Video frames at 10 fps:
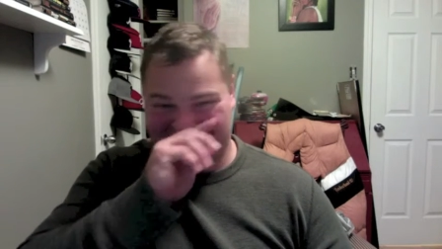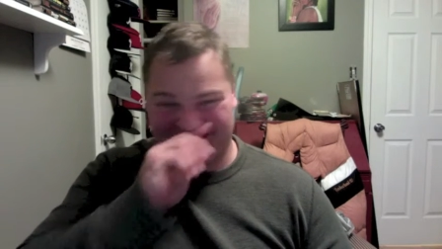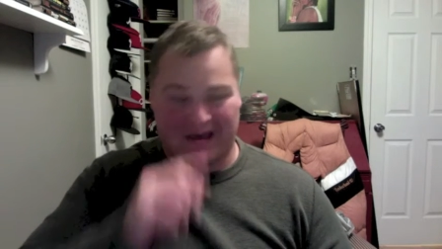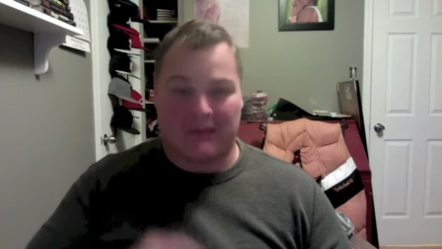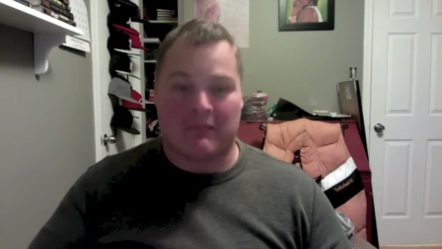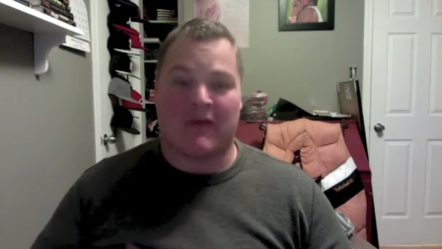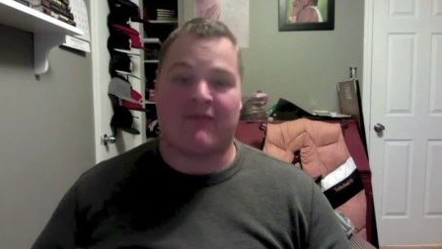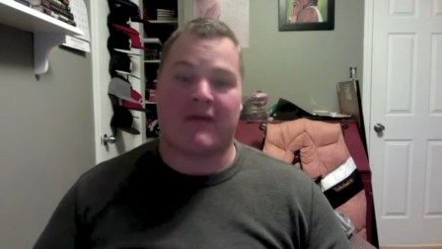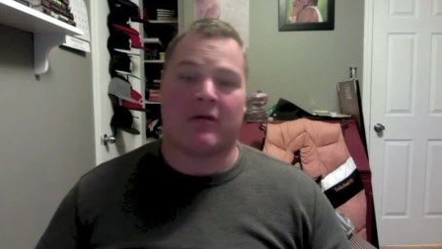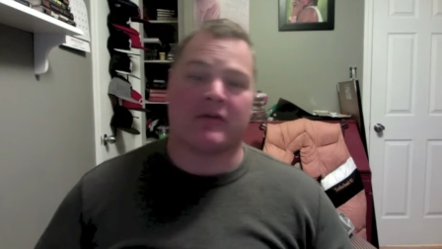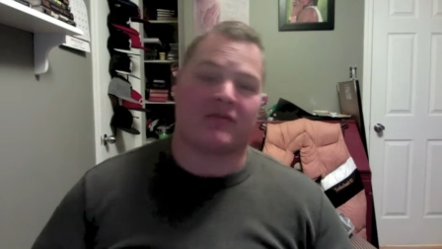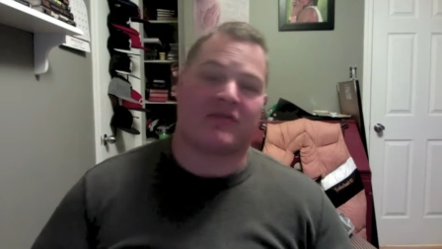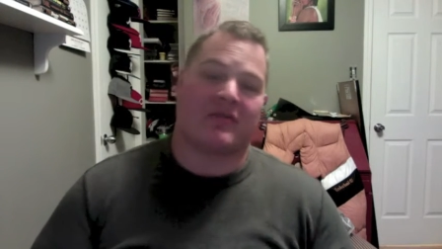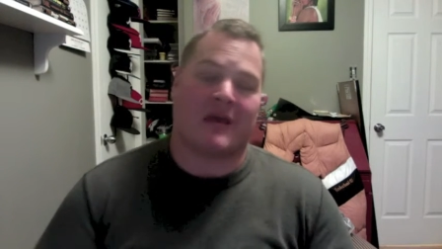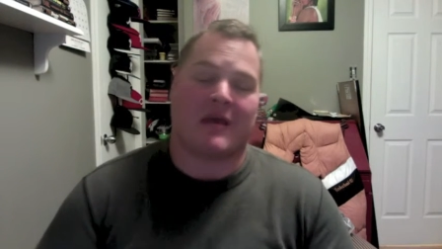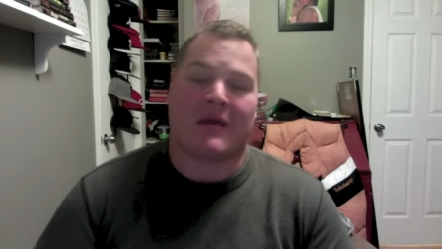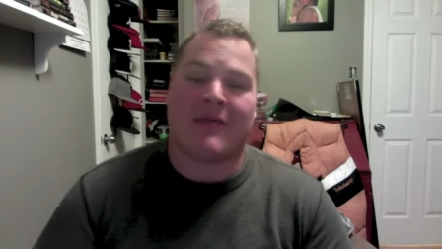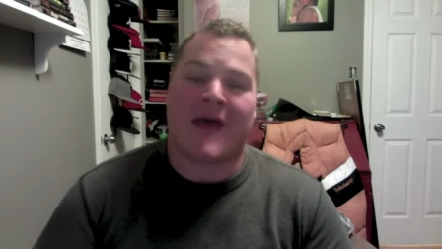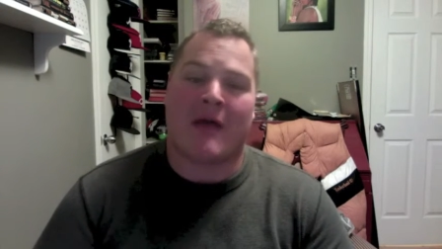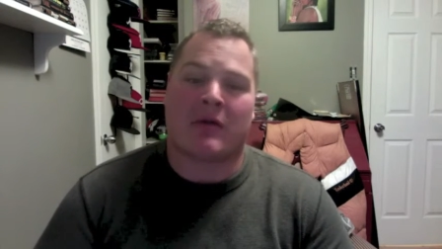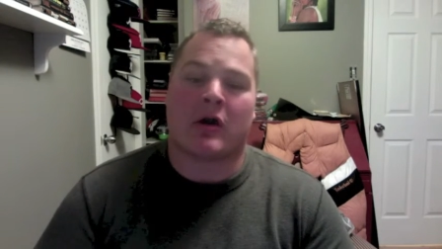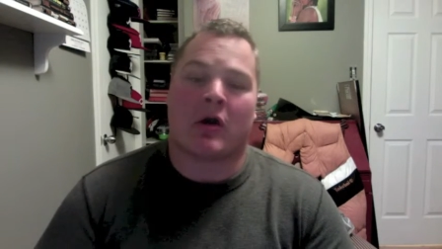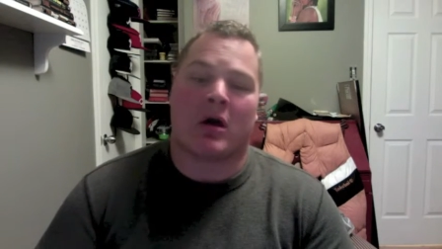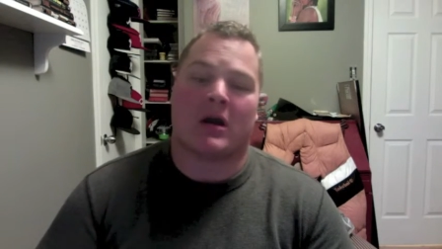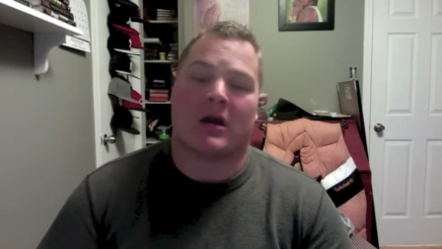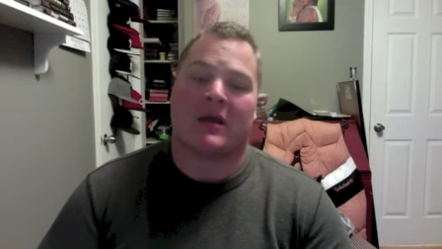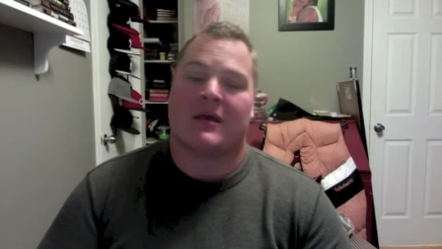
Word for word: like my failures in that regard,